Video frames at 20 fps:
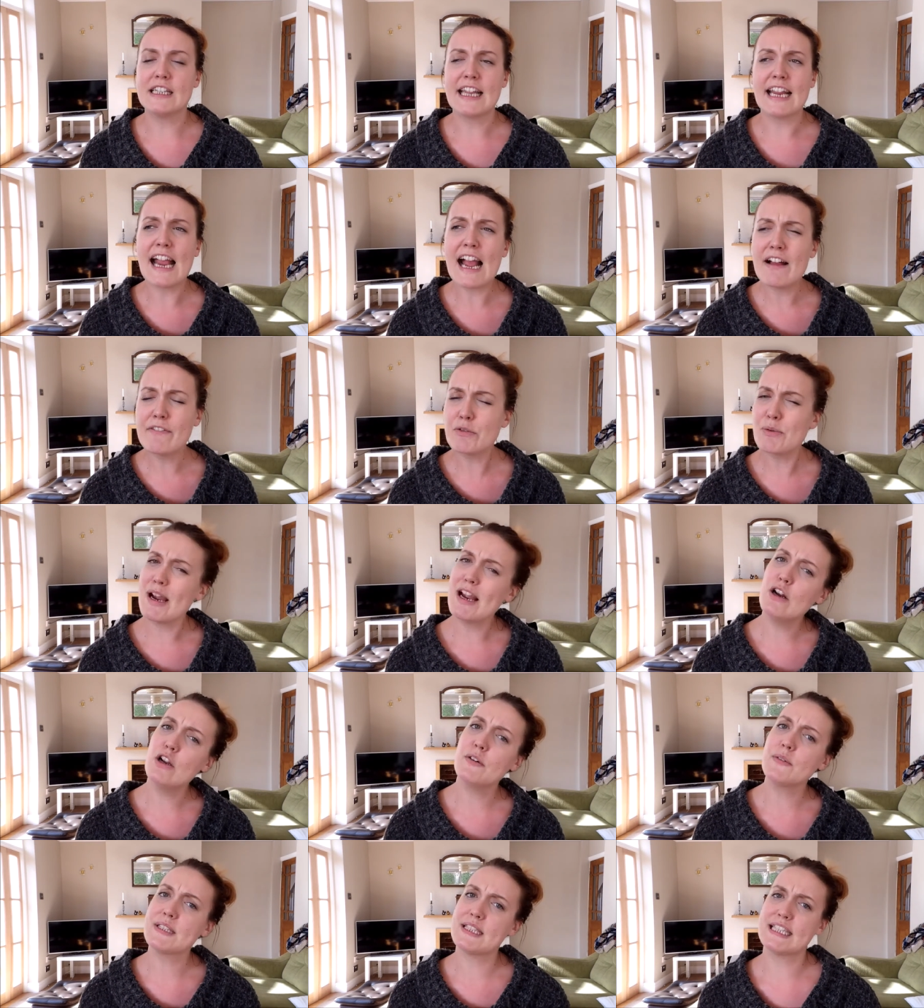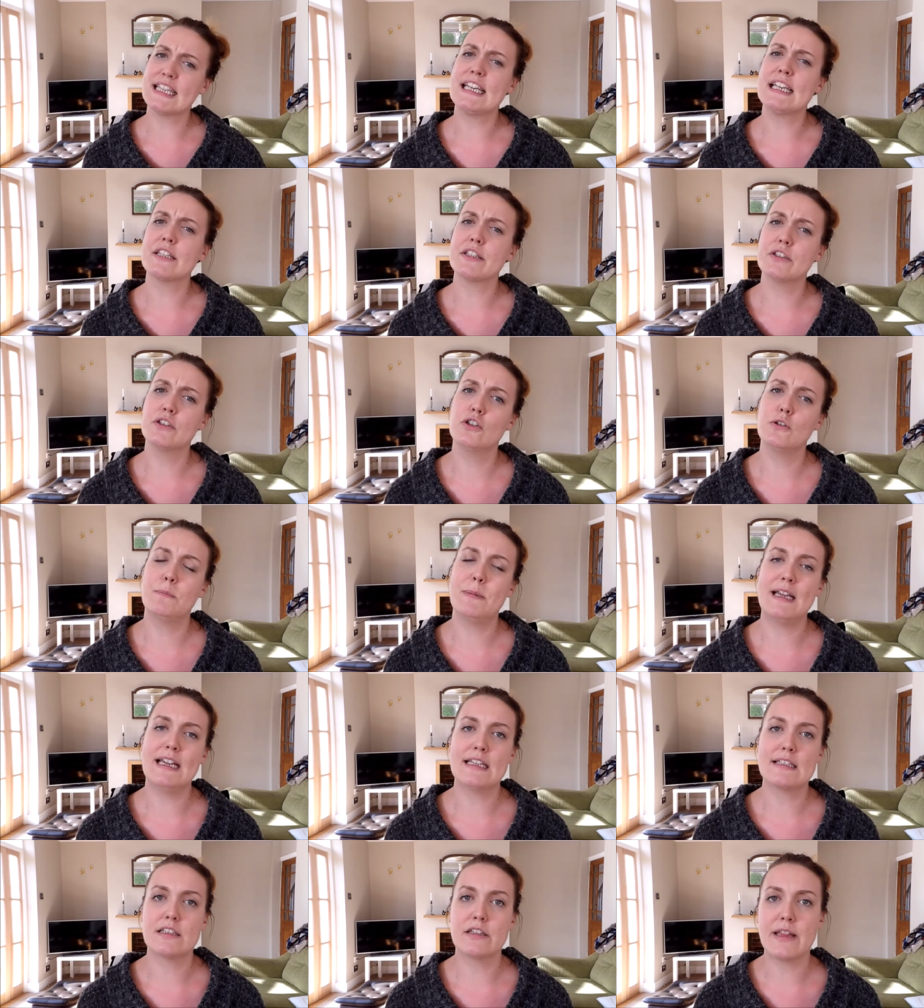They have quite a lot of seasonal
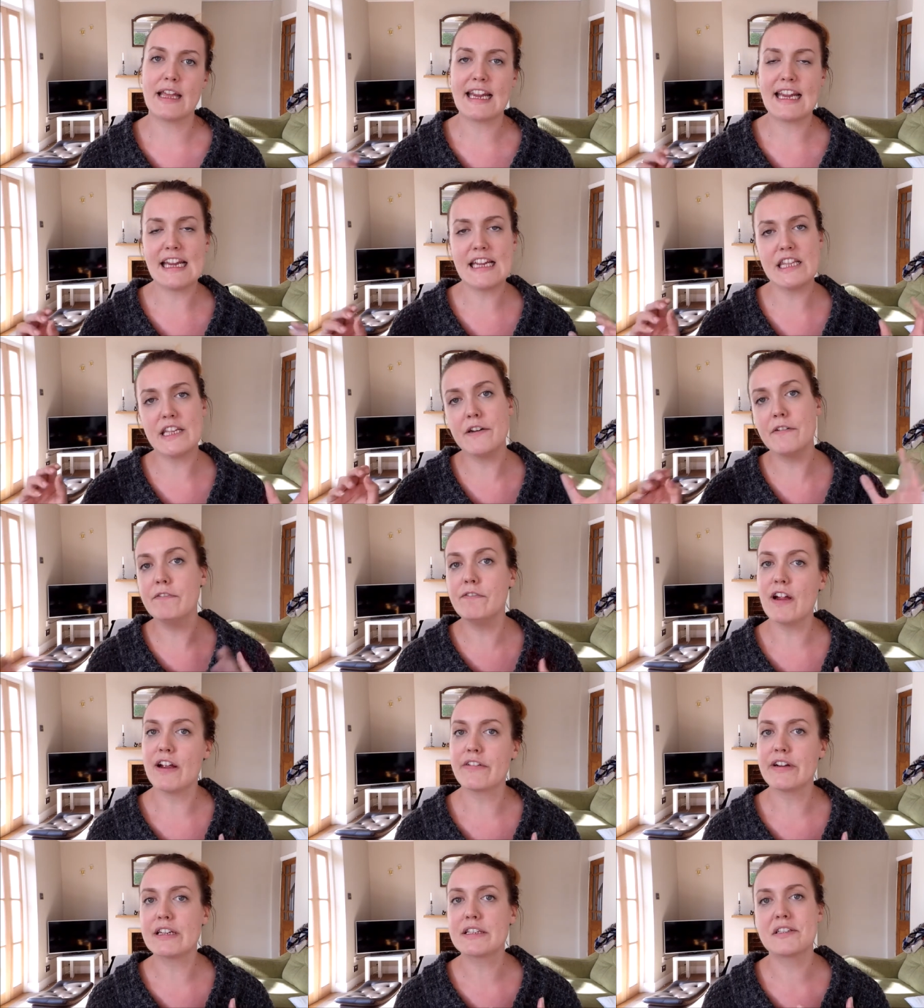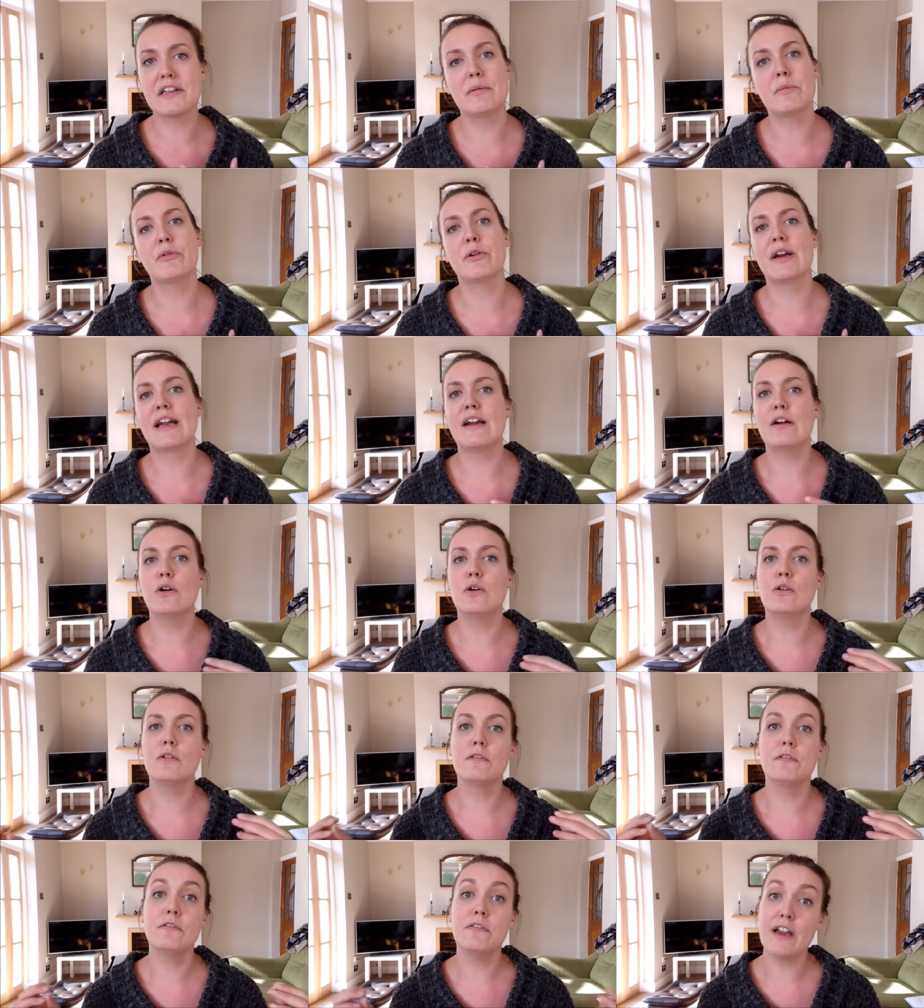beers, so they're either very summery
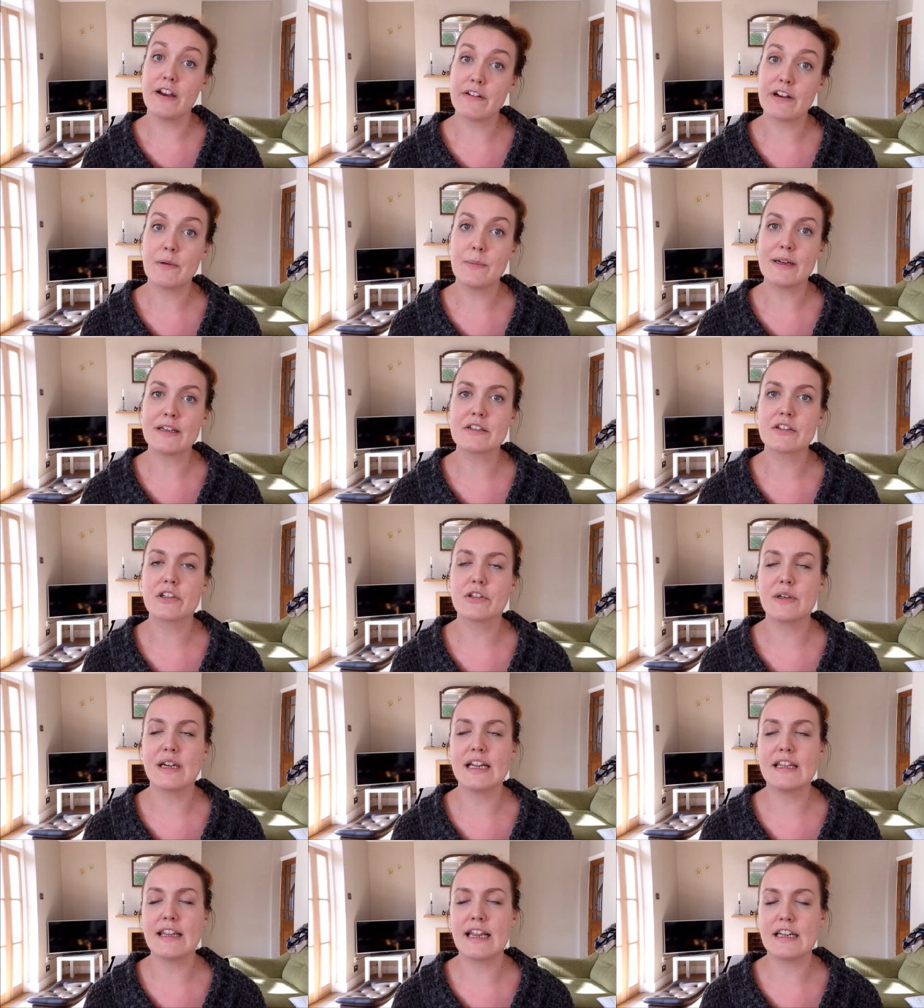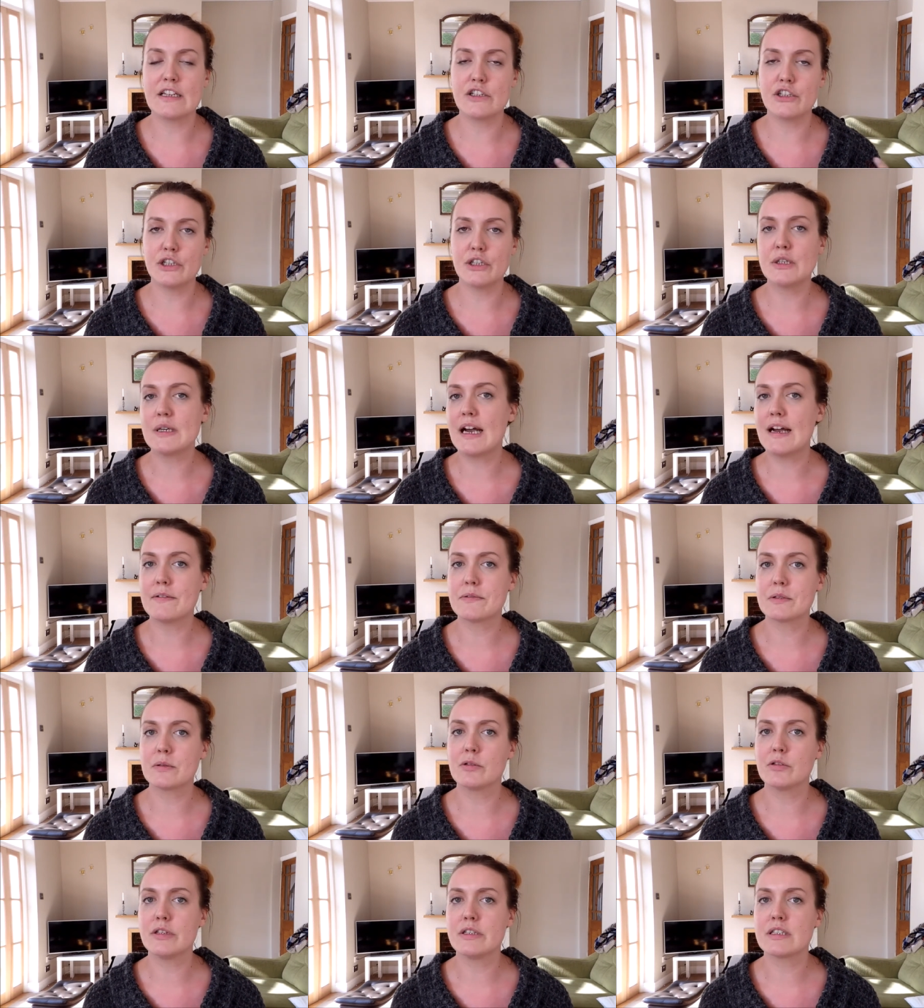or very wintry. They do have
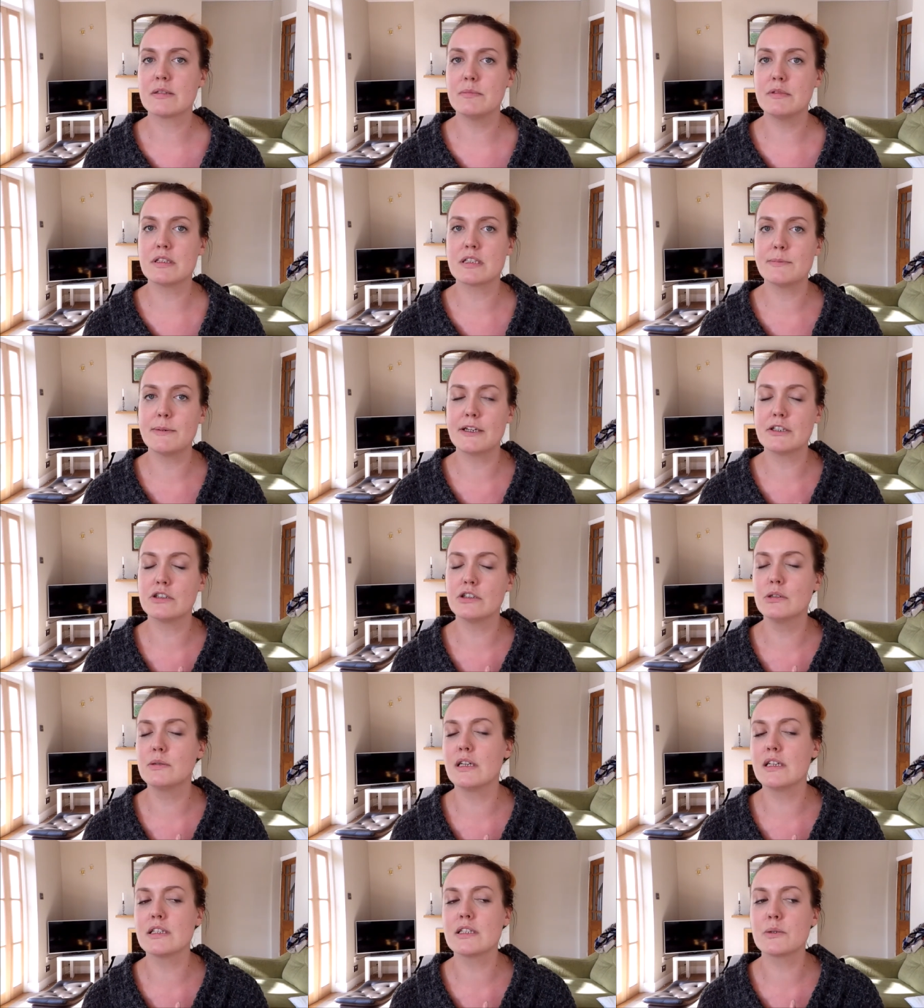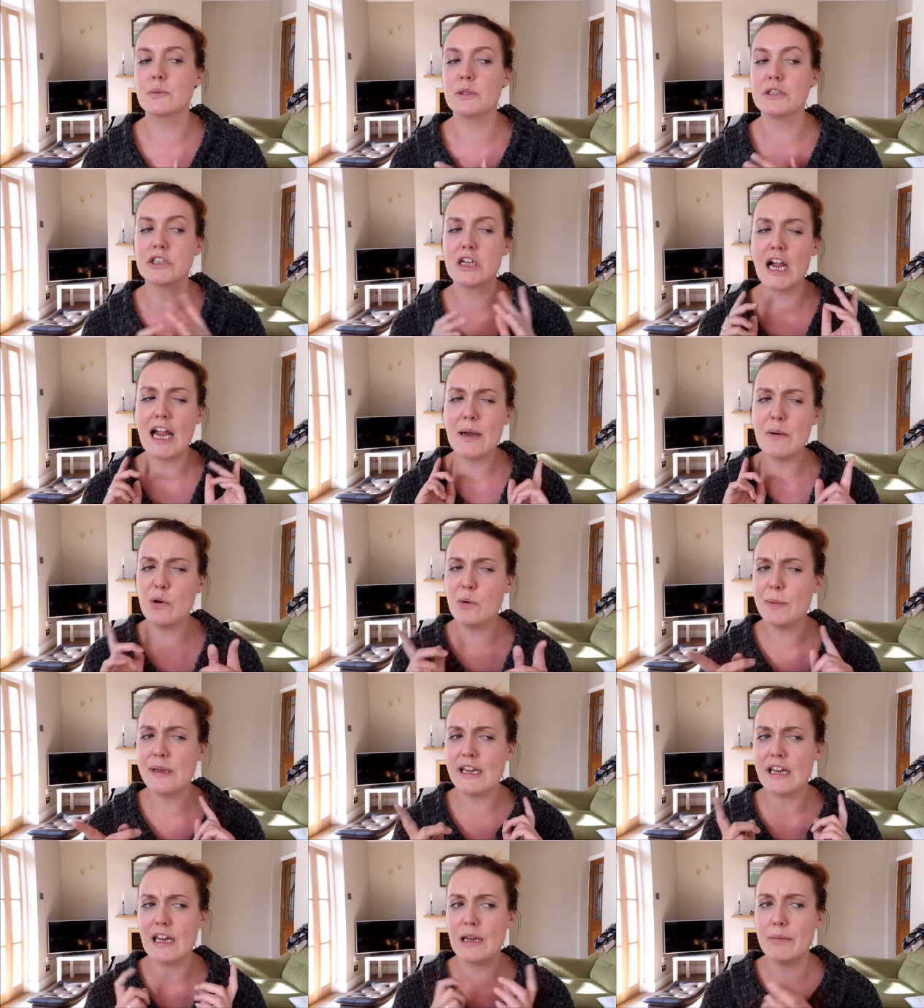some Christmas special ones, which I will
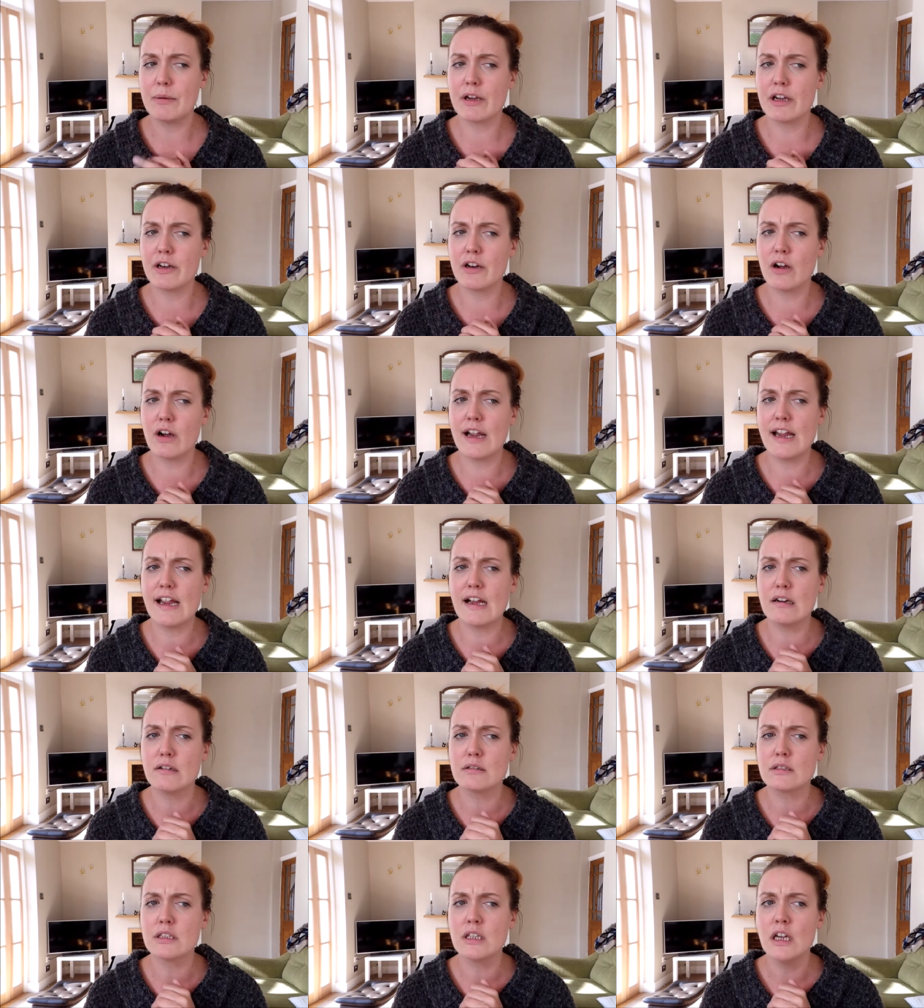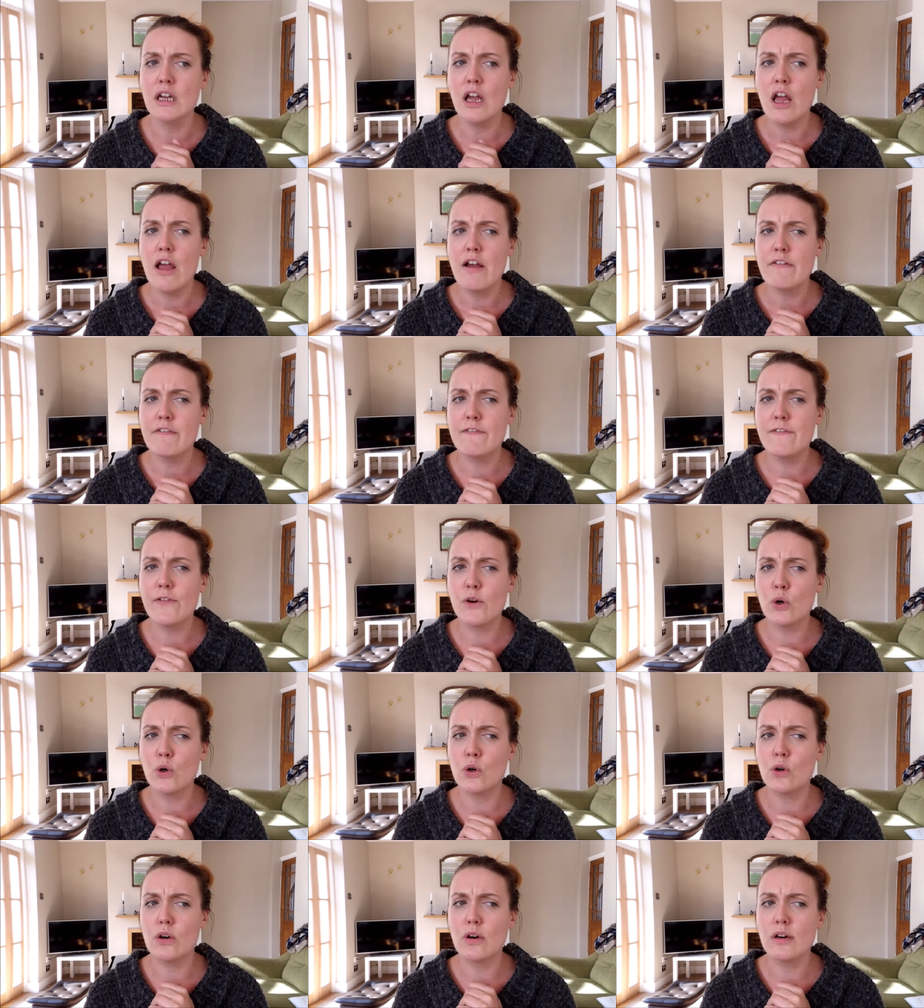be keeping an eye out
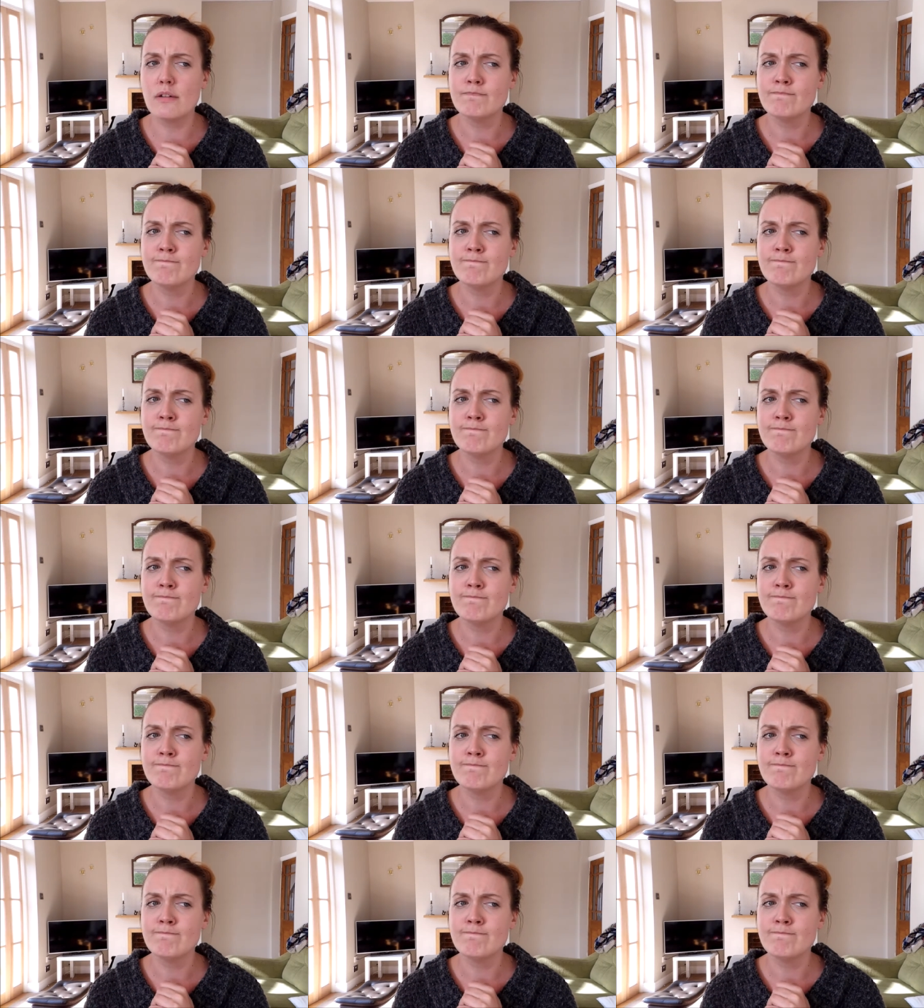for